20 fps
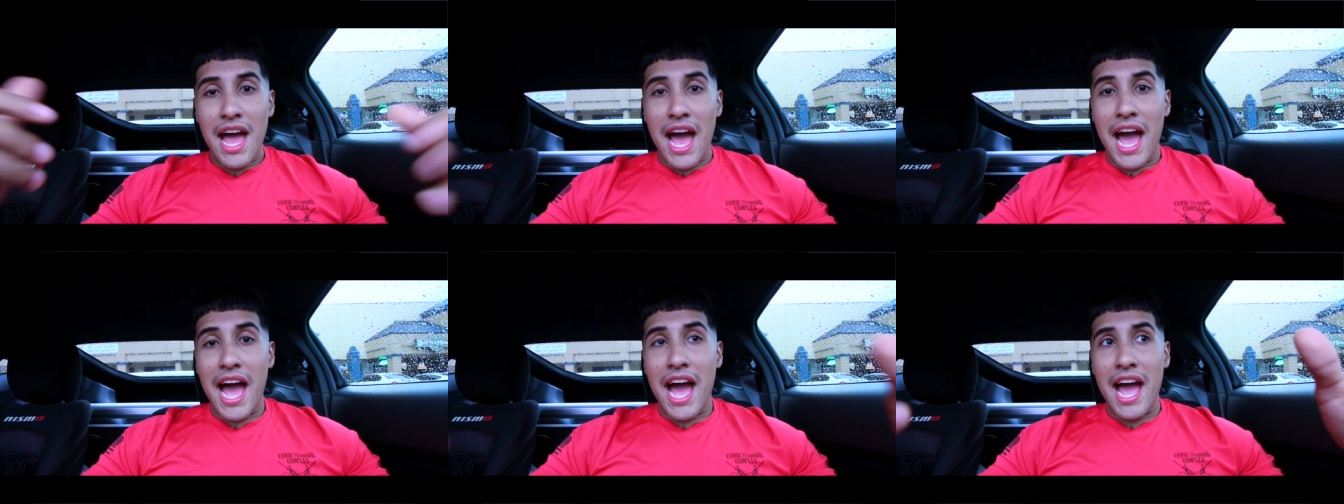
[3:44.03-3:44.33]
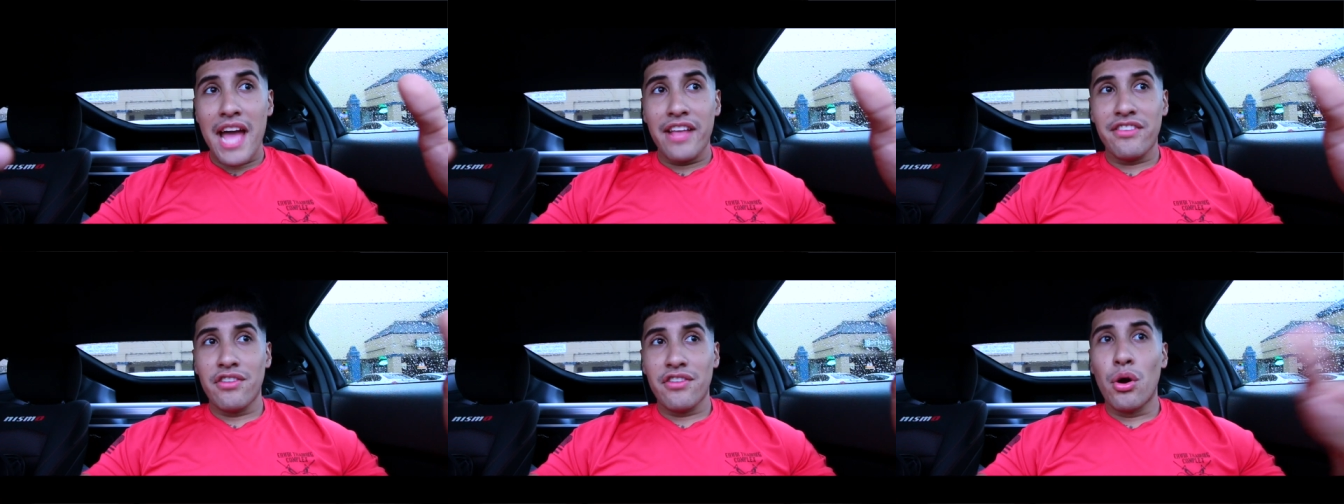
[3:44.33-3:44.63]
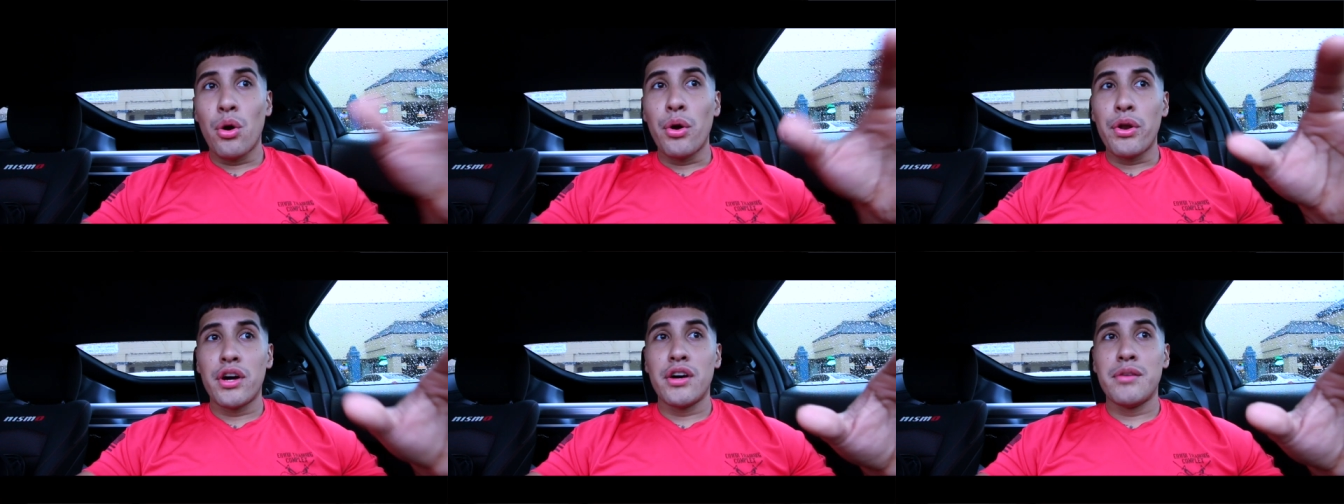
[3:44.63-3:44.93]
I
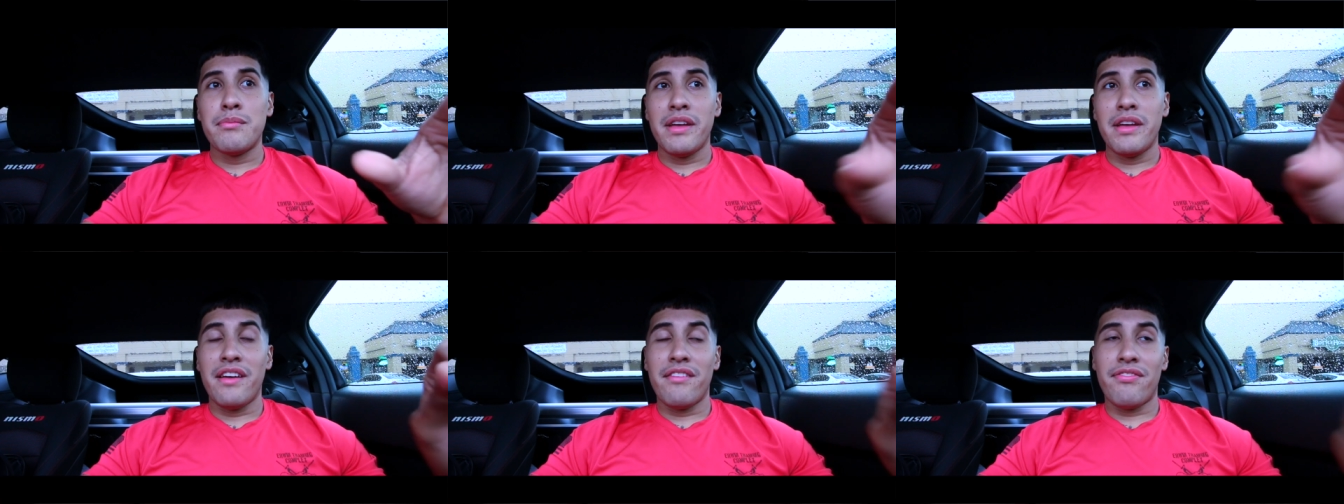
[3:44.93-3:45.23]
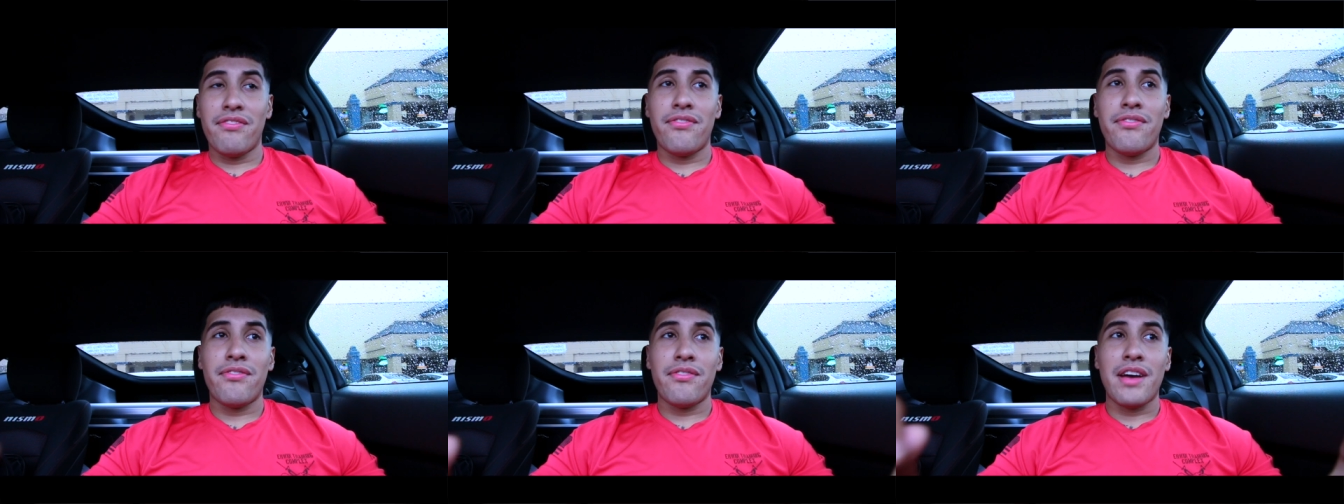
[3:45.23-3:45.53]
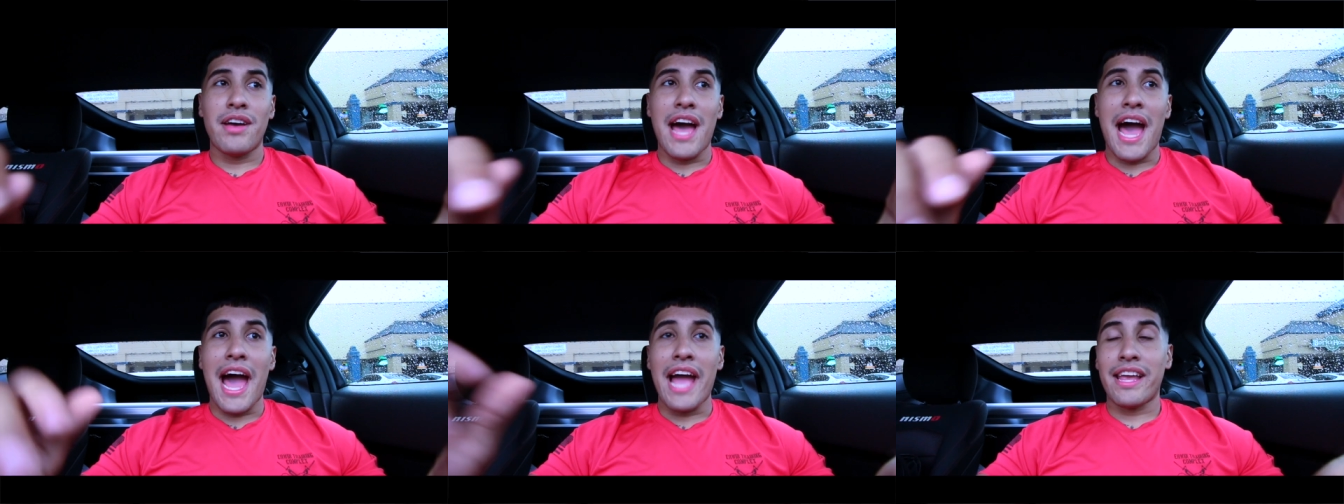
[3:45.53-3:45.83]
told him if
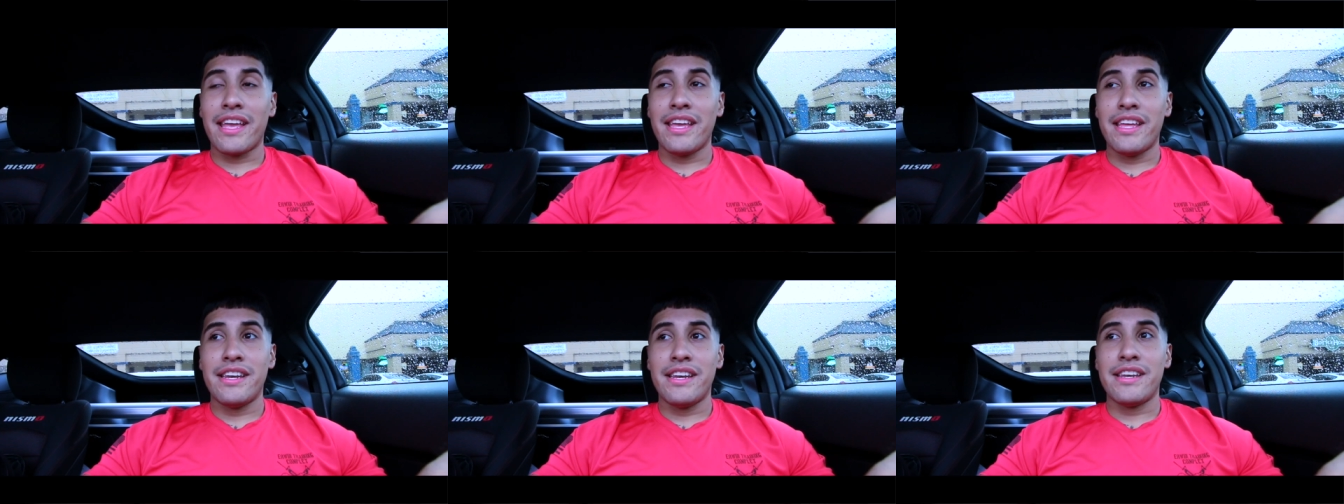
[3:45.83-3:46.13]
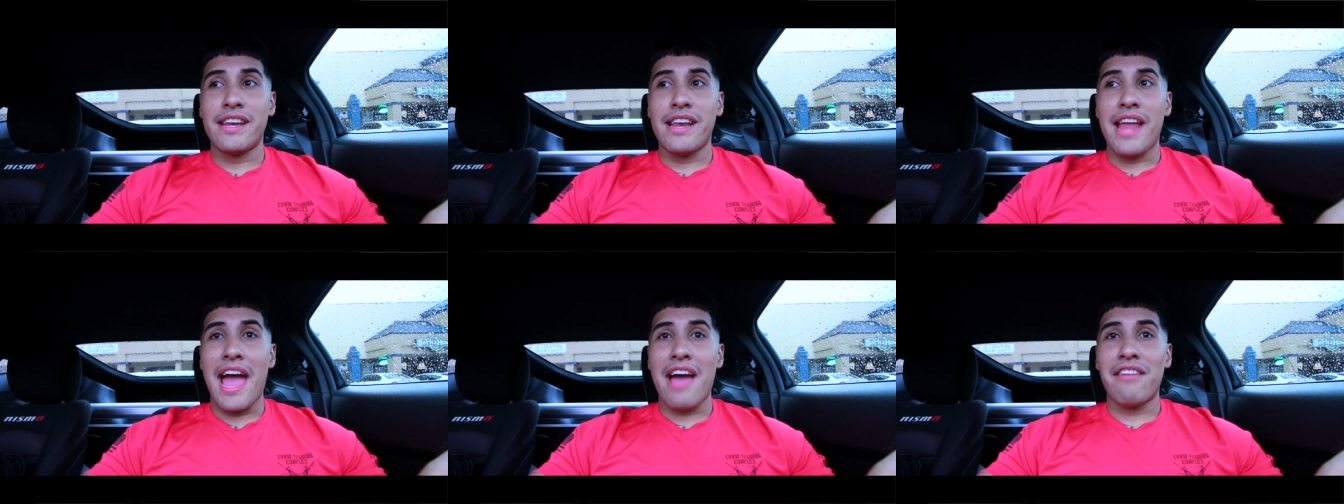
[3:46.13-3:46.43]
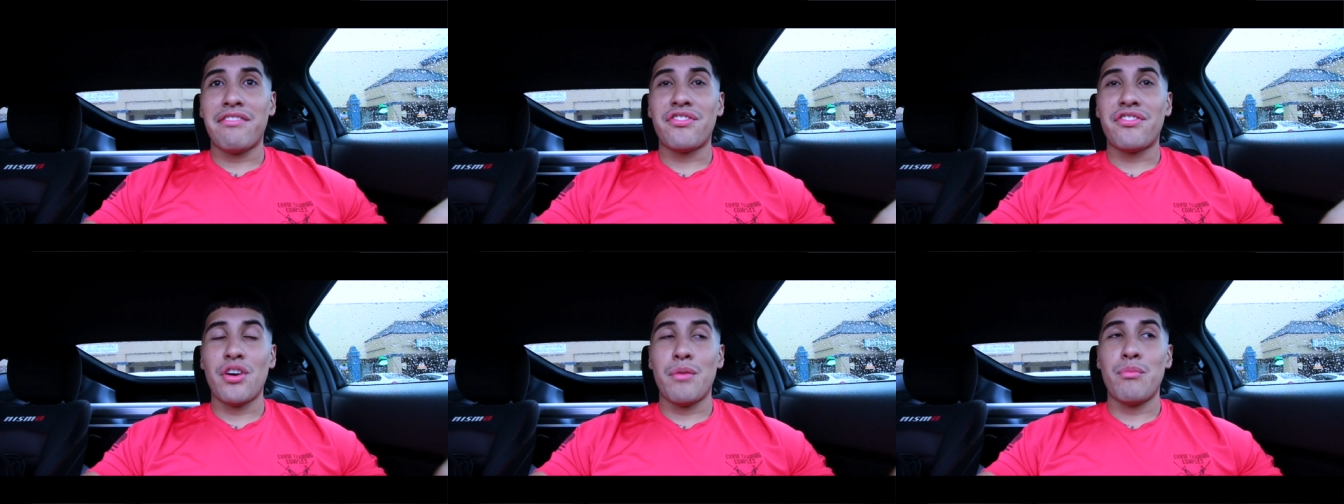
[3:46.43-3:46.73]
I can
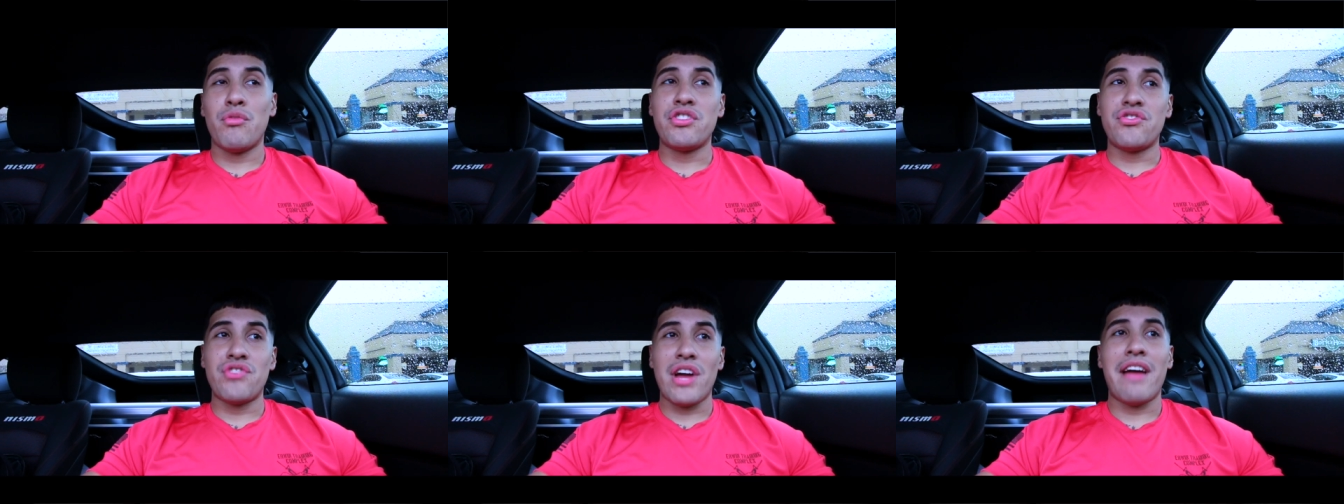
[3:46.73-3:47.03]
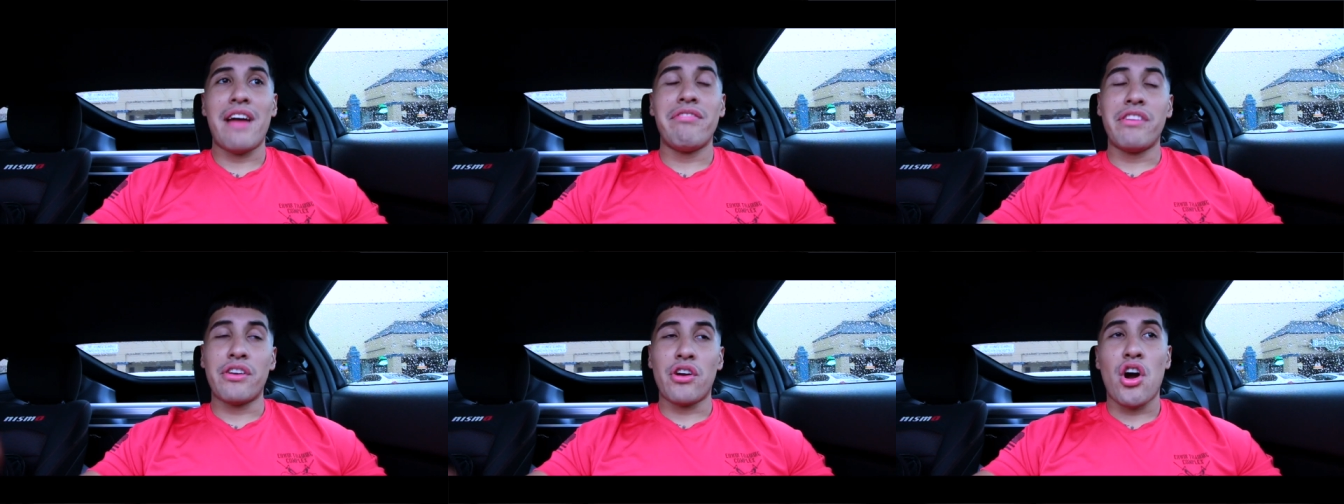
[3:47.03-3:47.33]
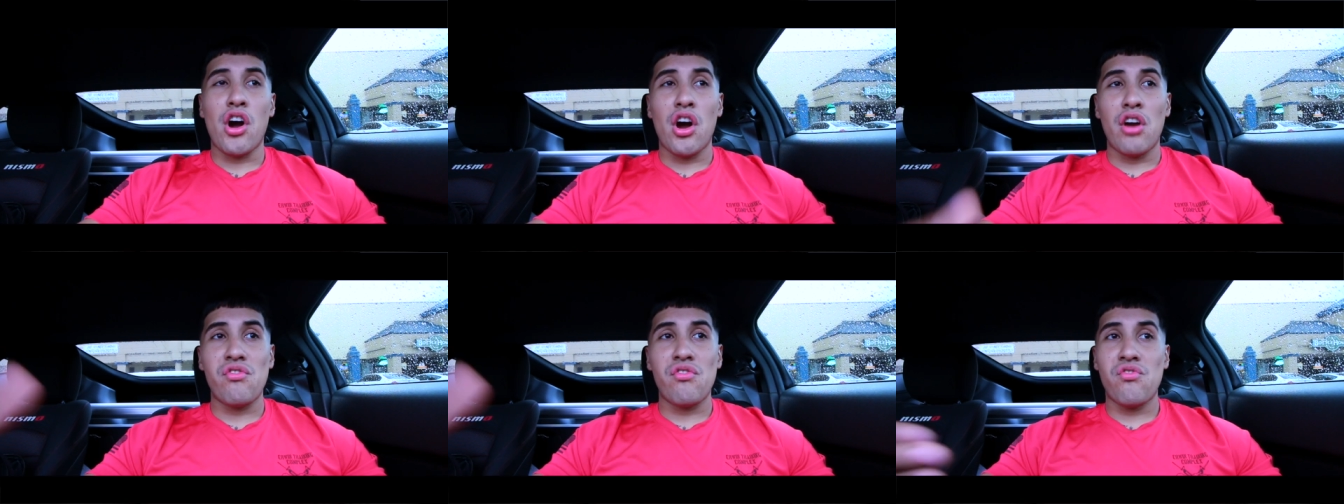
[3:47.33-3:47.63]
have someone drive the
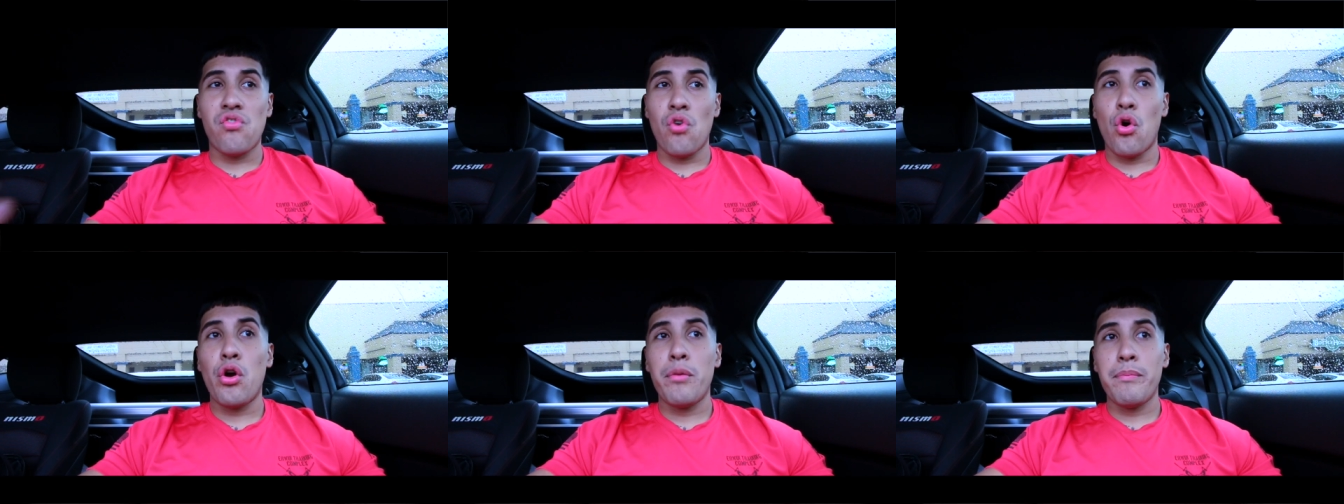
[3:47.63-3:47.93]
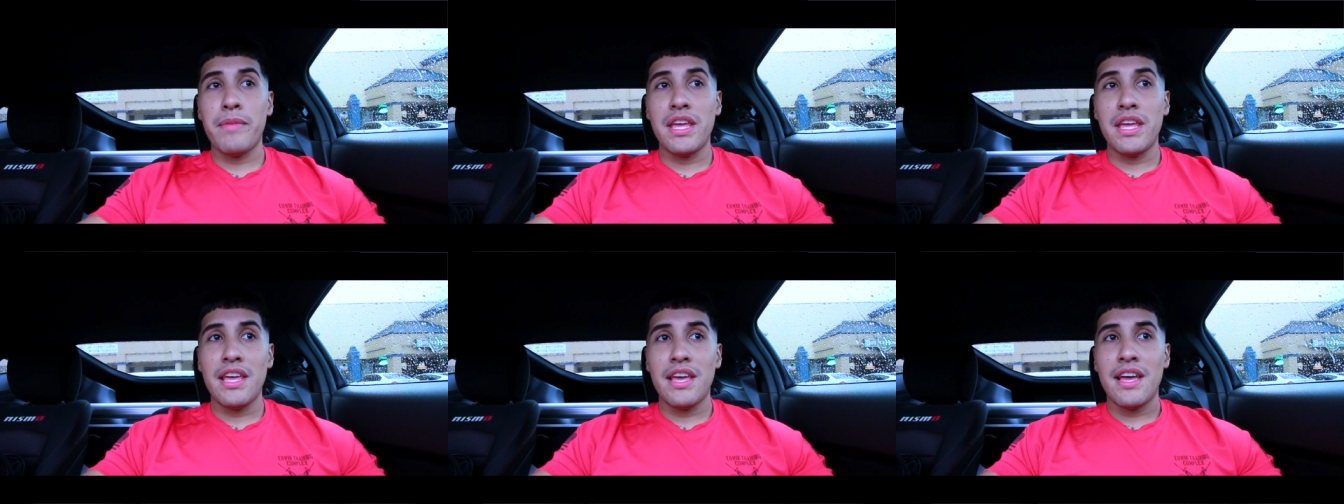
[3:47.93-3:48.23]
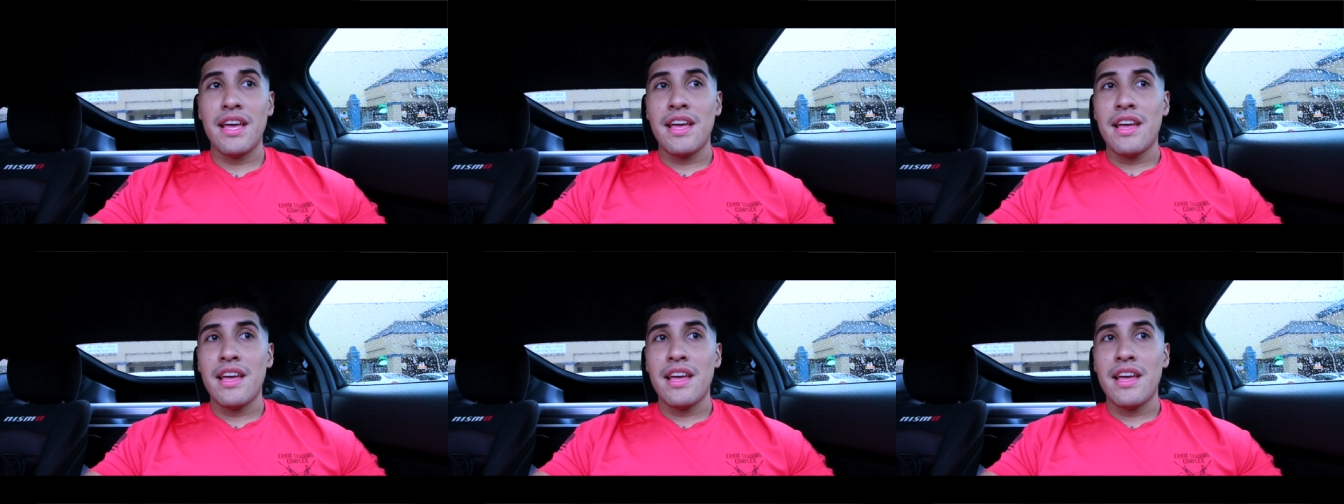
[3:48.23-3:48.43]
car for me